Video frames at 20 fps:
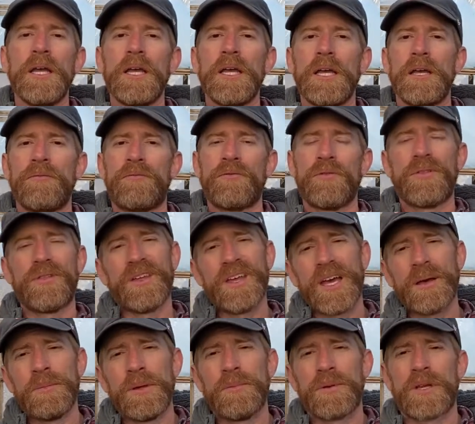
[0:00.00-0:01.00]
and for
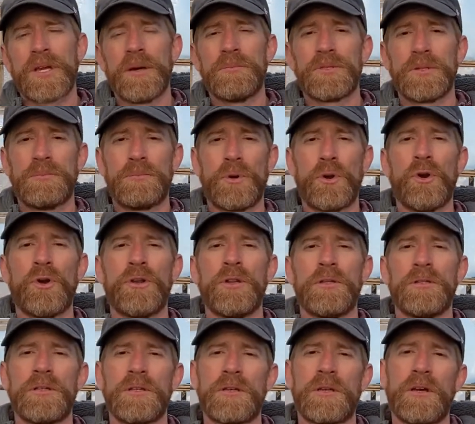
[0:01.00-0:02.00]
them it becomes a burden
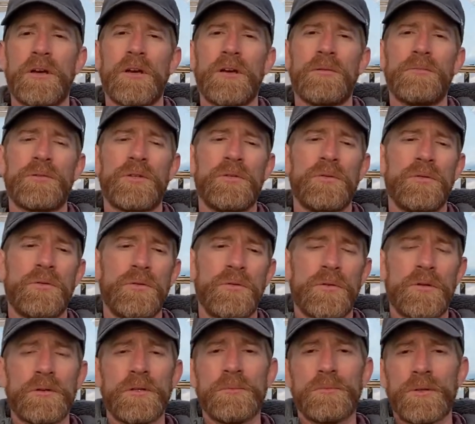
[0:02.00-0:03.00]
to come
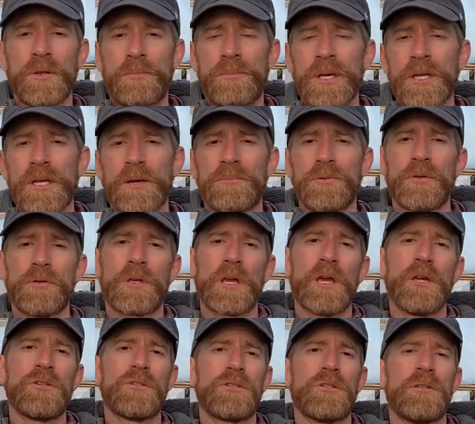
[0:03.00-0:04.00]
to the pickup
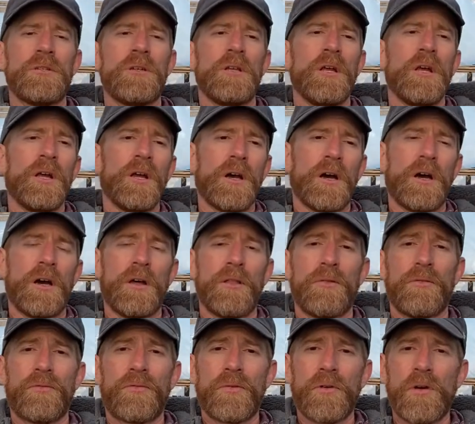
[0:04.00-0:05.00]
location, the
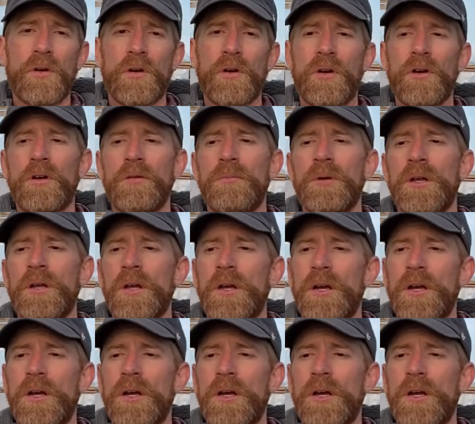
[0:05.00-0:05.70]
farm,